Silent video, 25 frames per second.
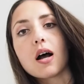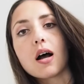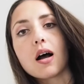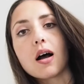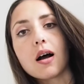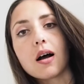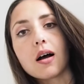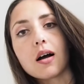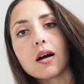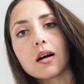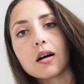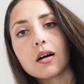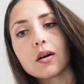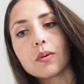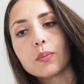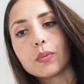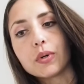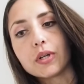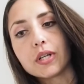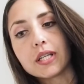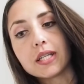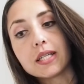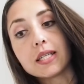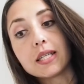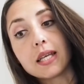
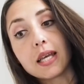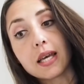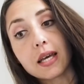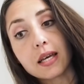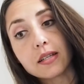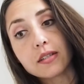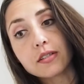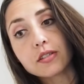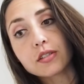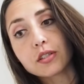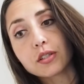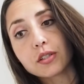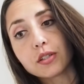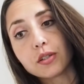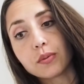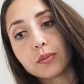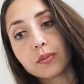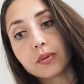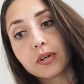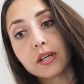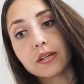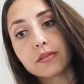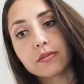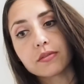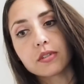but in the end, you
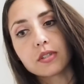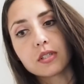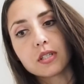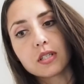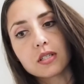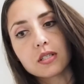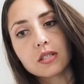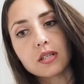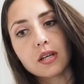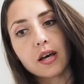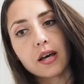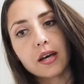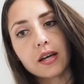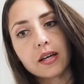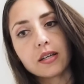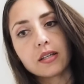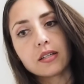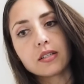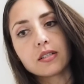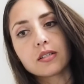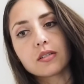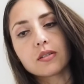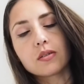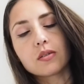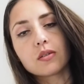will have to
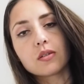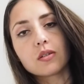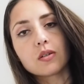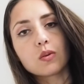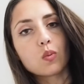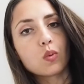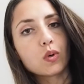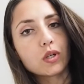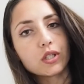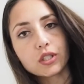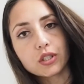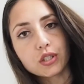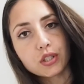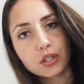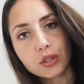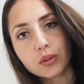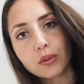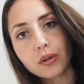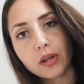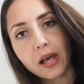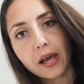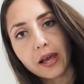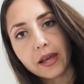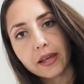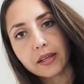decide what you
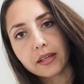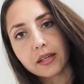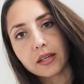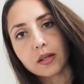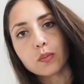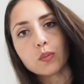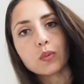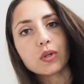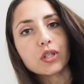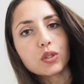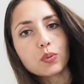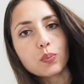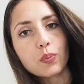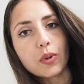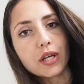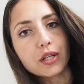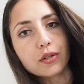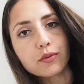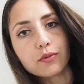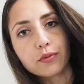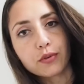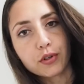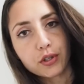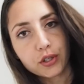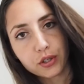like and what's
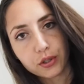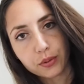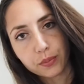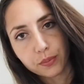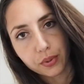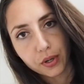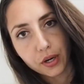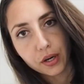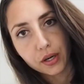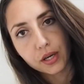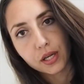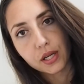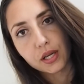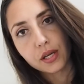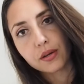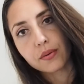best for your body.